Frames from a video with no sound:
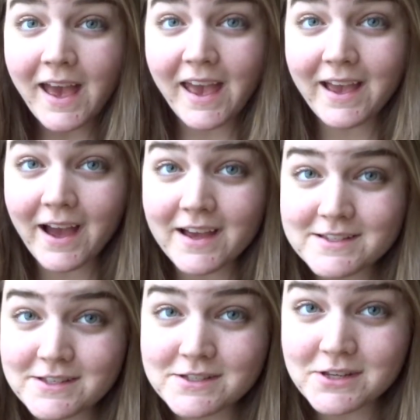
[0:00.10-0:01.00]
Hey
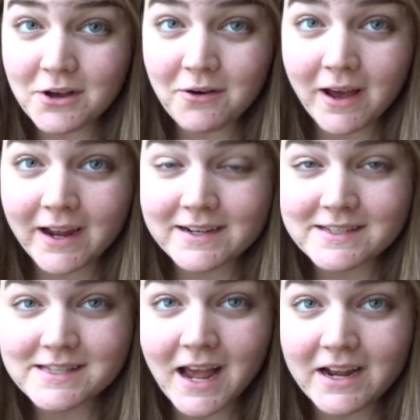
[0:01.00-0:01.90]
guys, so I
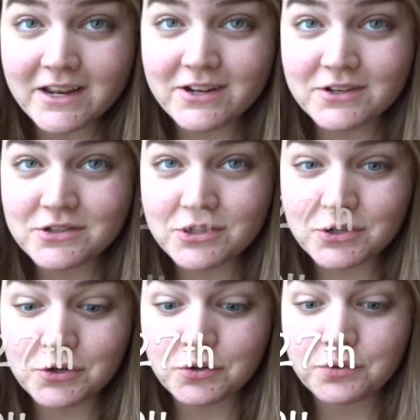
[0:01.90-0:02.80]
decided
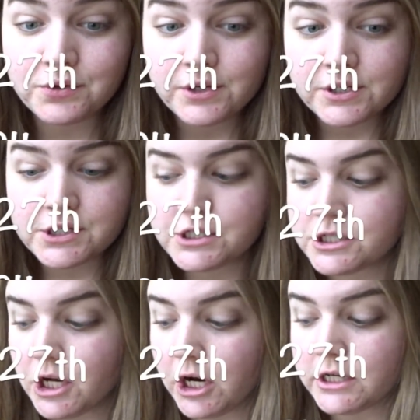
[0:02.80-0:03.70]
to
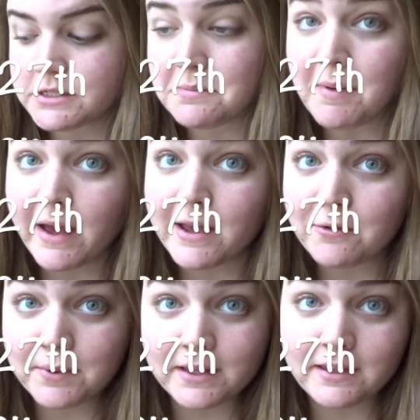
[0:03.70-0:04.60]
start
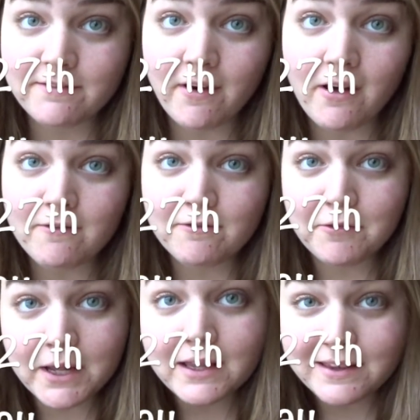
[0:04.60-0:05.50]
my weekly
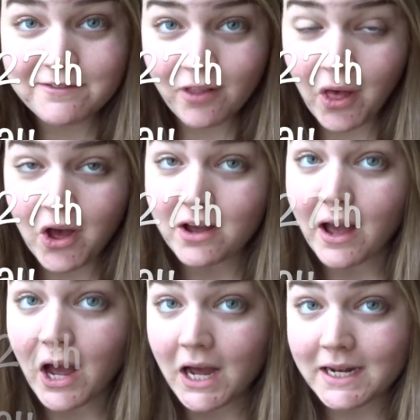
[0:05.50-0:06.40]
vlog
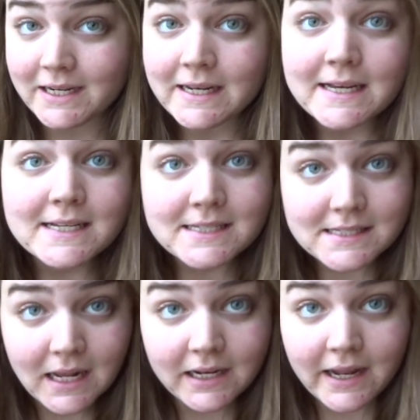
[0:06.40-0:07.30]
on
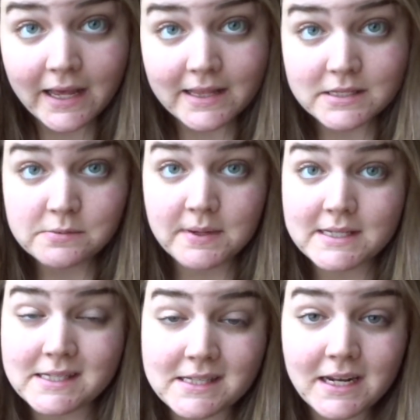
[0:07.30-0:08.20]
Sunday this
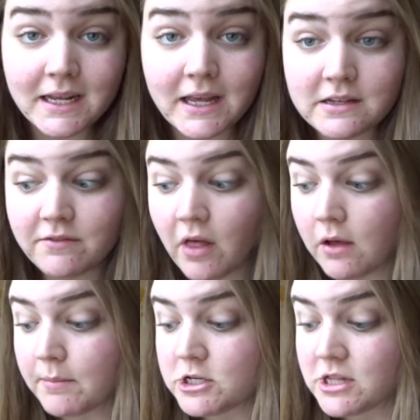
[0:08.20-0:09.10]
week since I didn't get to
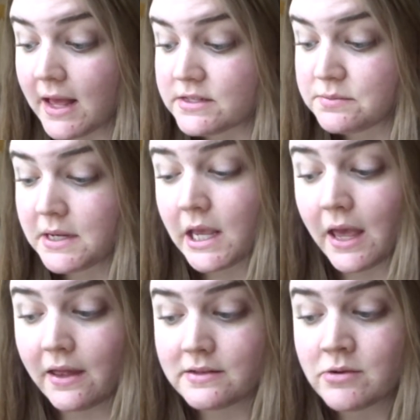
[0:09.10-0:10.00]
vlog much last week,
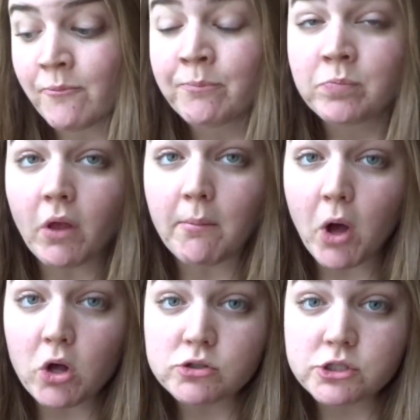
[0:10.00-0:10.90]
and I'm
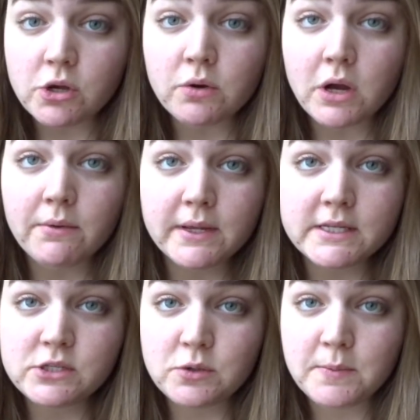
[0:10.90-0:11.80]
also
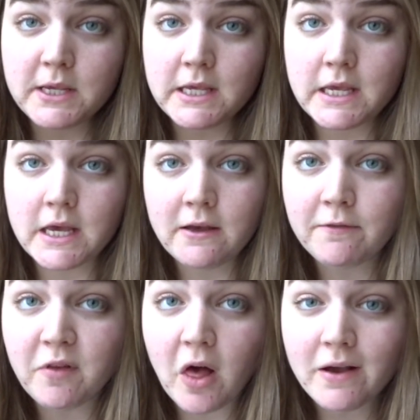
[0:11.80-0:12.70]
going to be
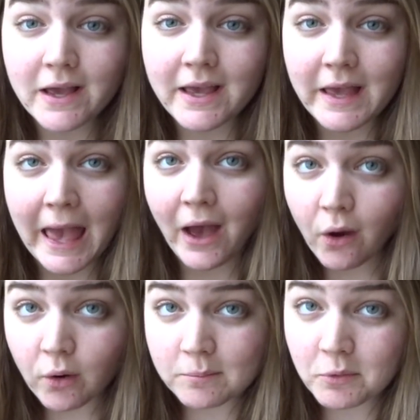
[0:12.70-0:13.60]
vlogging at
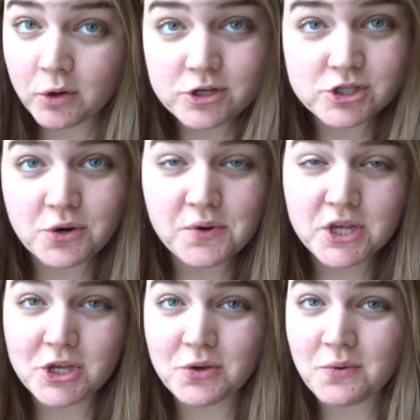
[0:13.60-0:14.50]
home more,
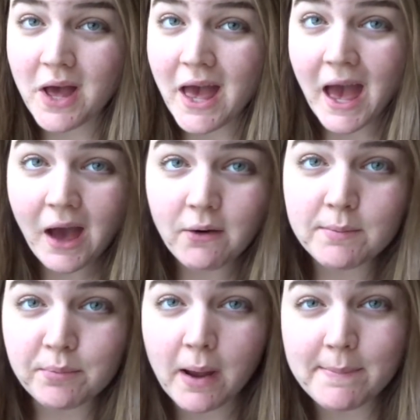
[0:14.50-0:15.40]
showing you how
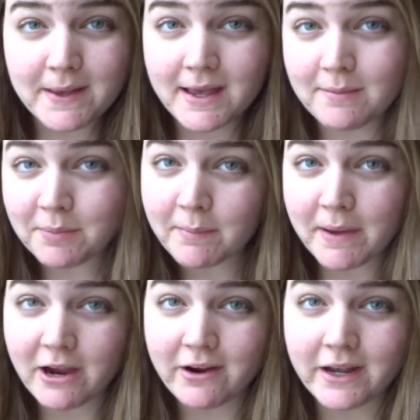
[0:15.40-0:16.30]
I'm prepping and
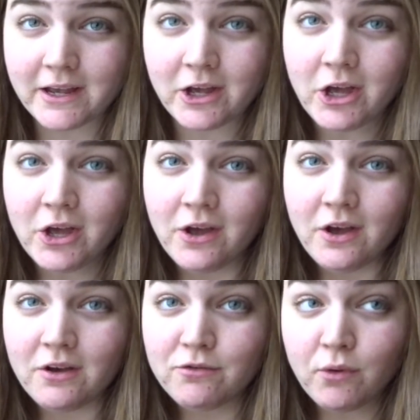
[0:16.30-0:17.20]
preparing
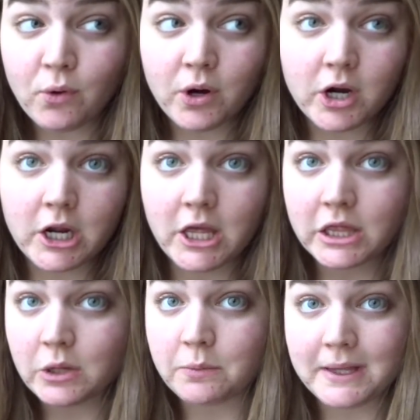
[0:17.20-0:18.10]
for
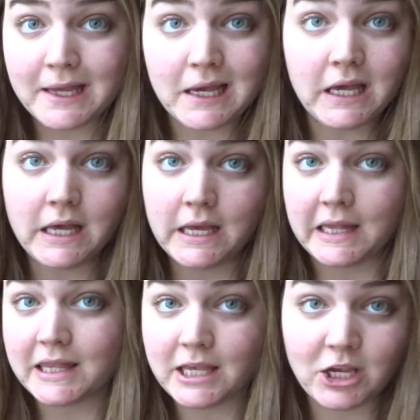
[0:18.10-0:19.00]
the week
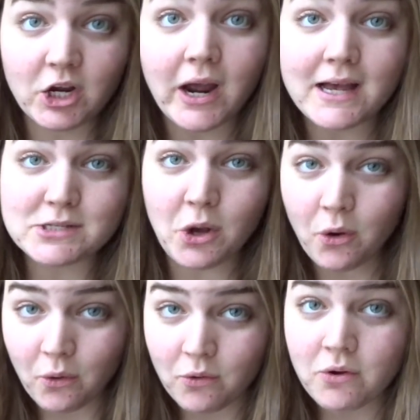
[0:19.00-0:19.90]
and the year as a
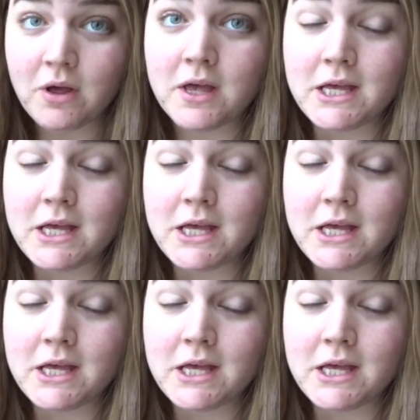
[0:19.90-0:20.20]
whole.